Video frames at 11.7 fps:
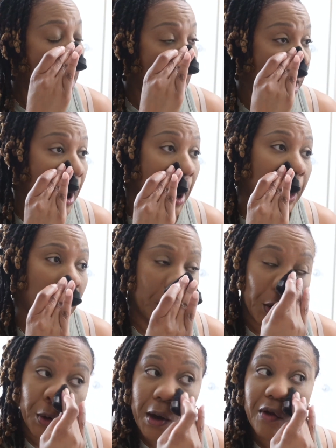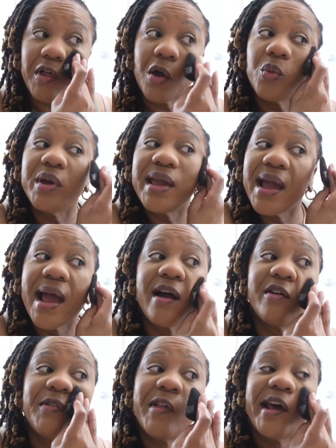All right, so now that we
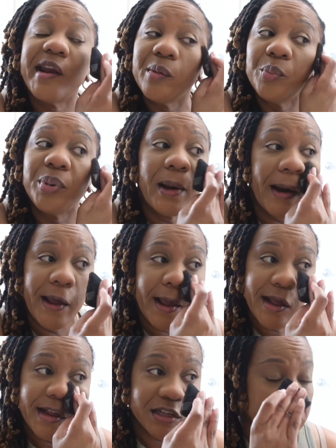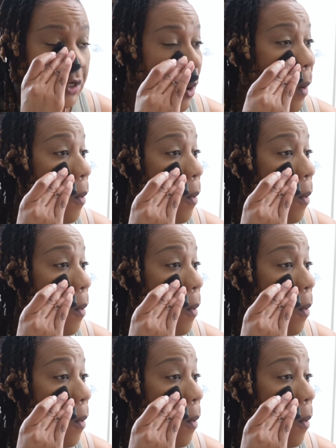have that in place,